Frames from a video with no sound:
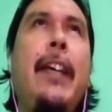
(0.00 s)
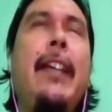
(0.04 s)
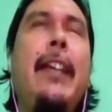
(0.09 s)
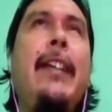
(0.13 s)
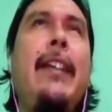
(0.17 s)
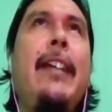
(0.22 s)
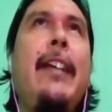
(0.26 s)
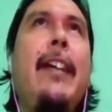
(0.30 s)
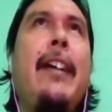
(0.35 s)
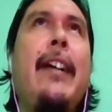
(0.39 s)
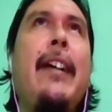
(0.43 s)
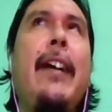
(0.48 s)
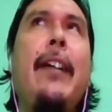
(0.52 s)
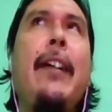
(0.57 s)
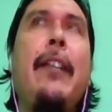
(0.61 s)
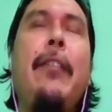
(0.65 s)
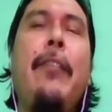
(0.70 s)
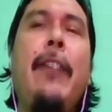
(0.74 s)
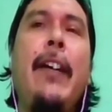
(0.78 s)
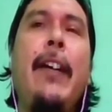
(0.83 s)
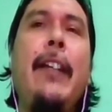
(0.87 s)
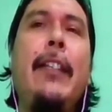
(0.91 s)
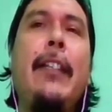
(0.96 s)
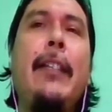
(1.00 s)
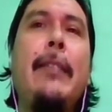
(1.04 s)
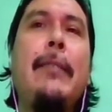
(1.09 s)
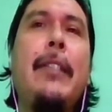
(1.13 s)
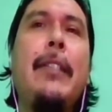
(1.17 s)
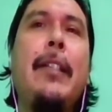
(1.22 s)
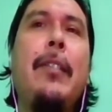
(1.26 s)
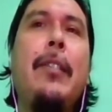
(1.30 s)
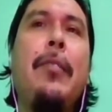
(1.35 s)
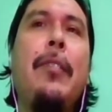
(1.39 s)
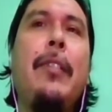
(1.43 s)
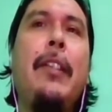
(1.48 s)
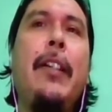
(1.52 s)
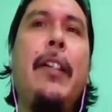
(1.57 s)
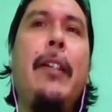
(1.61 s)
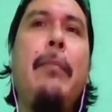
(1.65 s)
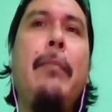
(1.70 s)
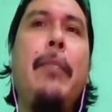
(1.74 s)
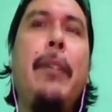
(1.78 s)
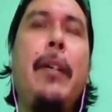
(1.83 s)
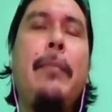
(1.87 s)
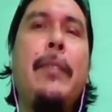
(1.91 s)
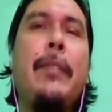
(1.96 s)
any kind of items that
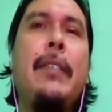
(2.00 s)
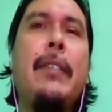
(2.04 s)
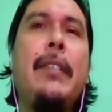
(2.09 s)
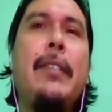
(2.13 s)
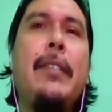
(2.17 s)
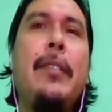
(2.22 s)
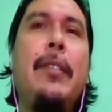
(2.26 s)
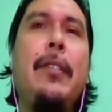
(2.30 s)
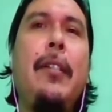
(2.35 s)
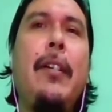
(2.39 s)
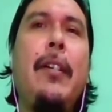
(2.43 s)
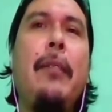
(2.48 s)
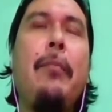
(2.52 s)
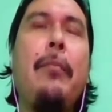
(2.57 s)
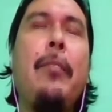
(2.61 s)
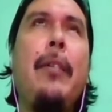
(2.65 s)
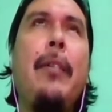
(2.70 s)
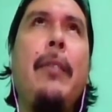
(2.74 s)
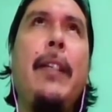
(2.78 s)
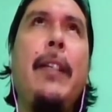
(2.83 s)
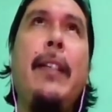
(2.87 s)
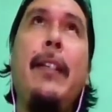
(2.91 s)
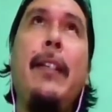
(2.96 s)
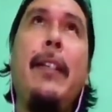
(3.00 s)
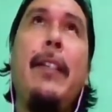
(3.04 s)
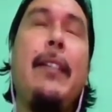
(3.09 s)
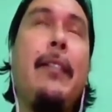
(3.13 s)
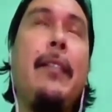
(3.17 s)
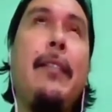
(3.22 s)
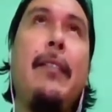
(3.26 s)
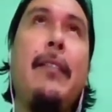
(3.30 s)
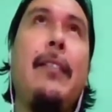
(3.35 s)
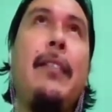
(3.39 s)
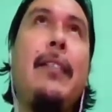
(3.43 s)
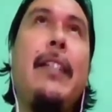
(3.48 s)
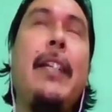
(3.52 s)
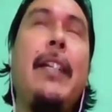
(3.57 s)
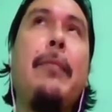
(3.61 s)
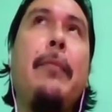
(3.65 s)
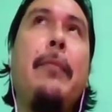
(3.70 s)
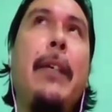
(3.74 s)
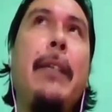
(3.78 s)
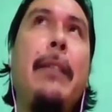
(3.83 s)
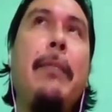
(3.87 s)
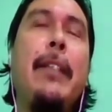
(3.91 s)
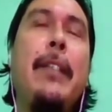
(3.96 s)
contain POPs. So um, yeah. um, probably that
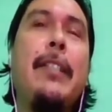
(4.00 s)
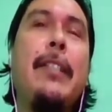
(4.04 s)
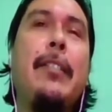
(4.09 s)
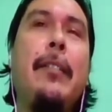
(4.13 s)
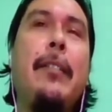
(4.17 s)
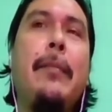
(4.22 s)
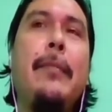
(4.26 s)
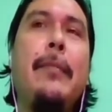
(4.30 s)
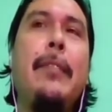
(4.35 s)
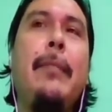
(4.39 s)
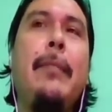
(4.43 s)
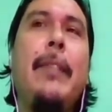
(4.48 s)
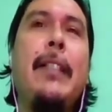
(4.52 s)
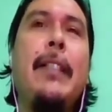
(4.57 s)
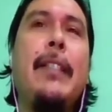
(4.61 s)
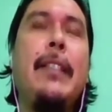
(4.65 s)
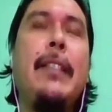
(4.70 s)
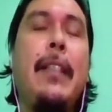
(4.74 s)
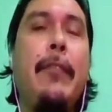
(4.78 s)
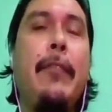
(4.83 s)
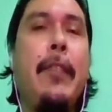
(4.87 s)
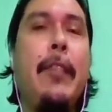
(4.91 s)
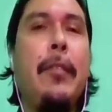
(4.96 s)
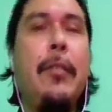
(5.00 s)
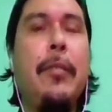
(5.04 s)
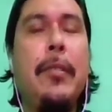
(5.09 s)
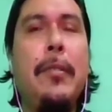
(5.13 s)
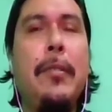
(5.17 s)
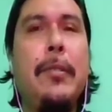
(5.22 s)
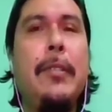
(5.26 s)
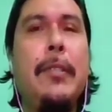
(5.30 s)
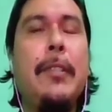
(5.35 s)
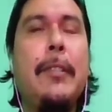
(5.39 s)
might be some something safer to use.